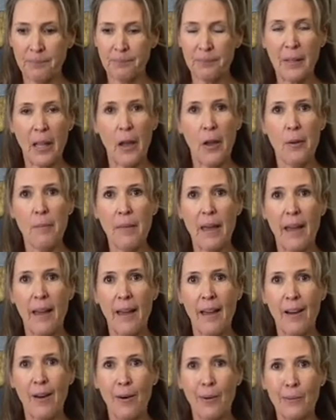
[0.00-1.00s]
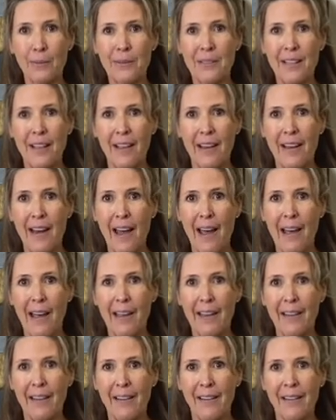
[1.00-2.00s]
I hope that helps. And
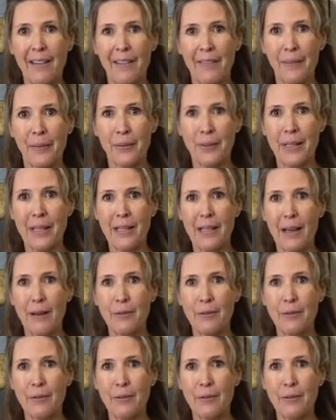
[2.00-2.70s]
I'll